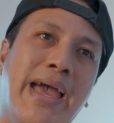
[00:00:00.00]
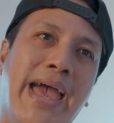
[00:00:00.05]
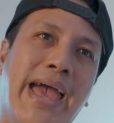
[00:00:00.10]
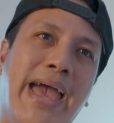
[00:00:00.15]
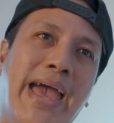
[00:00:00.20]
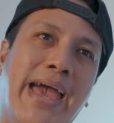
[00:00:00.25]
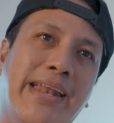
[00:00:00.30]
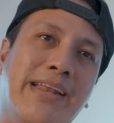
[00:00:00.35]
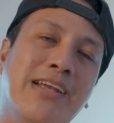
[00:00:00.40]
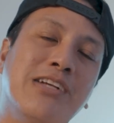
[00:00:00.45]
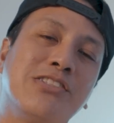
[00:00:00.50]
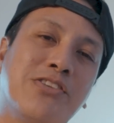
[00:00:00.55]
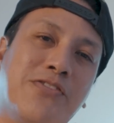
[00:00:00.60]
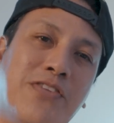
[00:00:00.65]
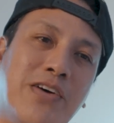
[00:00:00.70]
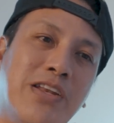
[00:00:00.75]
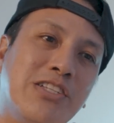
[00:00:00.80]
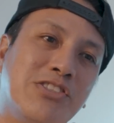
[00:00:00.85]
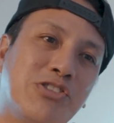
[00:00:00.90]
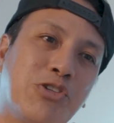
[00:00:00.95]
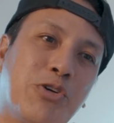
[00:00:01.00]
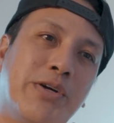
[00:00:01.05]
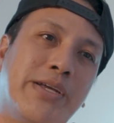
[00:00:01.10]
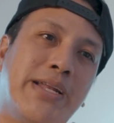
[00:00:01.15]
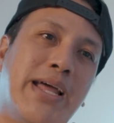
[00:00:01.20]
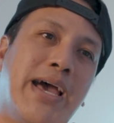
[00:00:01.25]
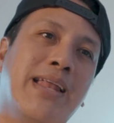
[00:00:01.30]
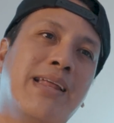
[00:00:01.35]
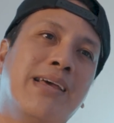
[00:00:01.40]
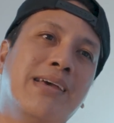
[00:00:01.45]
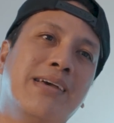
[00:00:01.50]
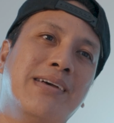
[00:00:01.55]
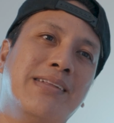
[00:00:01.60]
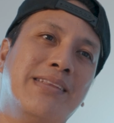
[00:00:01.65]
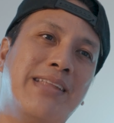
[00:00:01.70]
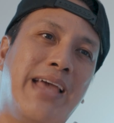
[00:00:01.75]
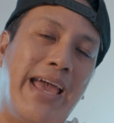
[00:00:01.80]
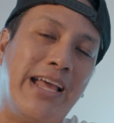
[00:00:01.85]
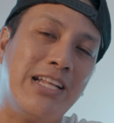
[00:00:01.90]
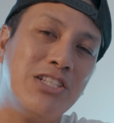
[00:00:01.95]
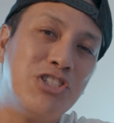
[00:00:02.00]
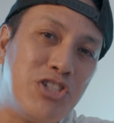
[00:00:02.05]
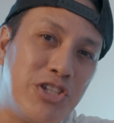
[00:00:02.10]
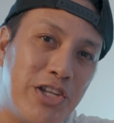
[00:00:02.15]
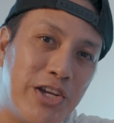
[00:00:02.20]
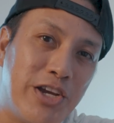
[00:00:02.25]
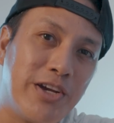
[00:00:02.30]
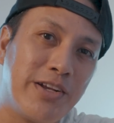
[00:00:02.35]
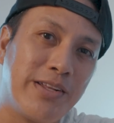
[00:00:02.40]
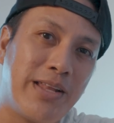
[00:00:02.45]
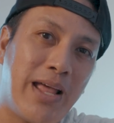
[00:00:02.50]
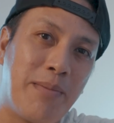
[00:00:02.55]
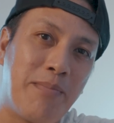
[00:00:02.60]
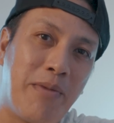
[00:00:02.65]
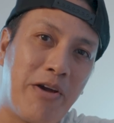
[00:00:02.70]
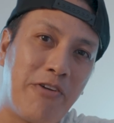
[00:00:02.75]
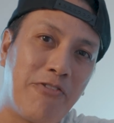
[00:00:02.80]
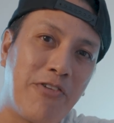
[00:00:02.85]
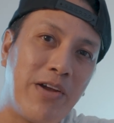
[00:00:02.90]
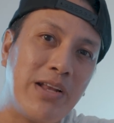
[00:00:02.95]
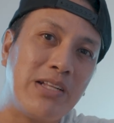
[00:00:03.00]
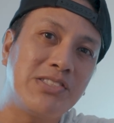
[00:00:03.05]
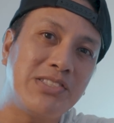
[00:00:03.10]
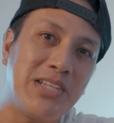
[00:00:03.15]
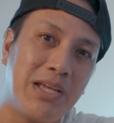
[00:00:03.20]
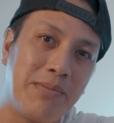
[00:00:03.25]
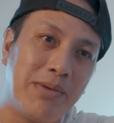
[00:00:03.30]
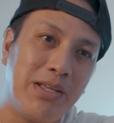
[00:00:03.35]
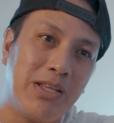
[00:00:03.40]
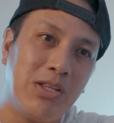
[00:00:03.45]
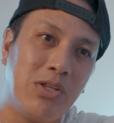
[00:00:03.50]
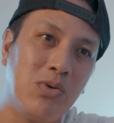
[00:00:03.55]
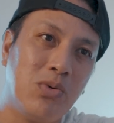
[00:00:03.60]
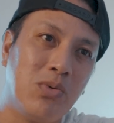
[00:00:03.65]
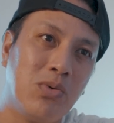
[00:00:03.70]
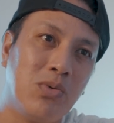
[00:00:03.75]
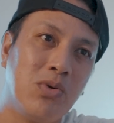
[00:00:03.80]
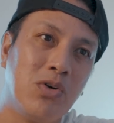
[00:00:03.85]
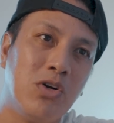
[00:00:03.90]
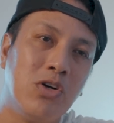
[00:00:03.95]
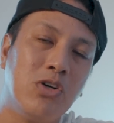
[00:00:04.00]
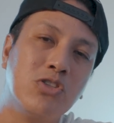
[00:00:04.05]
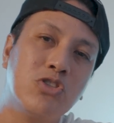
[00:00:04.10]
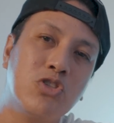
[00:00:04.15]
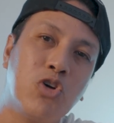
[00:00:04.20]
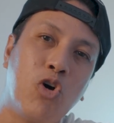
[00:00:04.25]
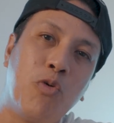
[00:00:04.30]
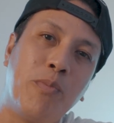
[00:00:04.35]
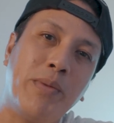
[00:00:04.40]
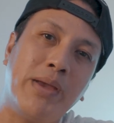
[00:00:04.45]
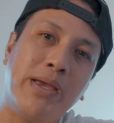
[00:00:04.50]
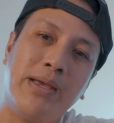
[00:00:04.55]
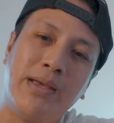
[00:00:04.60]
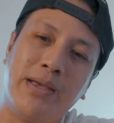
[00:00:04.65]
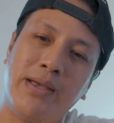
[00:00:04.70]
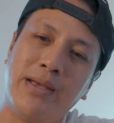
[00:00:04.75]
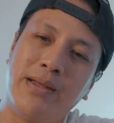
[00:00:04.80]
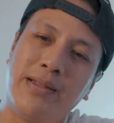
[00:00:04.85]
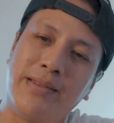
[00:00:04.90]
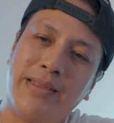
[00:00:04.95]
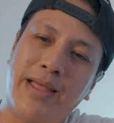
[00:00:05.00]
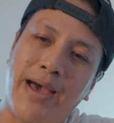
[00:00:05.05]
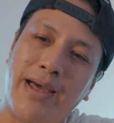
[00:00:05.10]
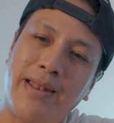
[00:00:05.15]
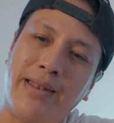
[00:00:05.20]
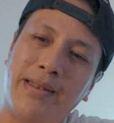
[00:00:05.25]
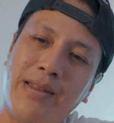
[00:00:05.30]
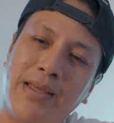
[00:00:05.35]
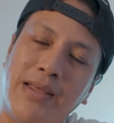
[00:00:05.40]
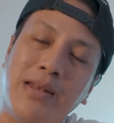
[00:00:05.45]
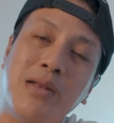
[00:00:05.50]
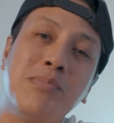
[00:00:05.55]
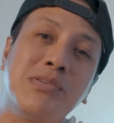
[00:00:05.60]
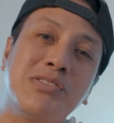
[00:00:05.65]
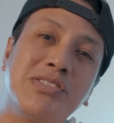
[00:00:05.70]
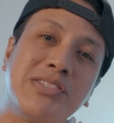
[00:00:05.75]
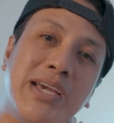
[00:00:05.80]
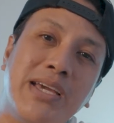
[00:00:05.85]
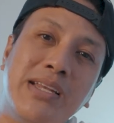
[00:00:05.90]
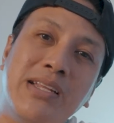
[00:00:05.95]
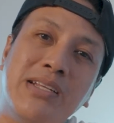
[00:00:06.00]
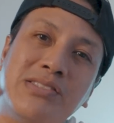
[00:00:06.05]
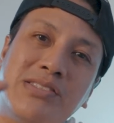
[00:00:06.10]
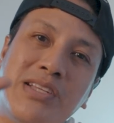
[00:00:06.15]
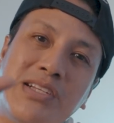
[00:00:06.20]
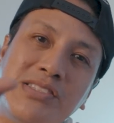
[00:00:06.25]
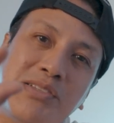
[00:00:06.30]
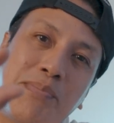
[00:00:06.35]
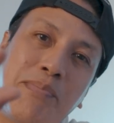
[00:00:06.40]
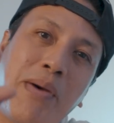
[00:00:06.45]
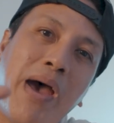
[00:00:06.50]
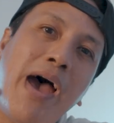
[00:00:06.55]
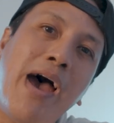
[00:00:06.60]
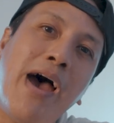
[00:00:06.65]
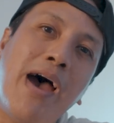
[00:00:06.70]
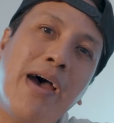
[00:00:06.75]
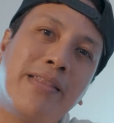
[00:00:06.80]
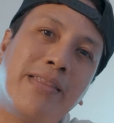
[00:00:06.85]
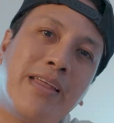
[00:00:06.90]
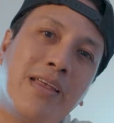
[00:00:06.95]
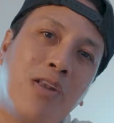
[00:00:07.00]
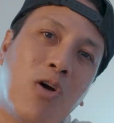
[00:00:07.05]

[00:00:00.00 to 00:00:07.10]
and here's a funny story that the engineer that my friend sent me to told me that in the Mercedes there's a pad that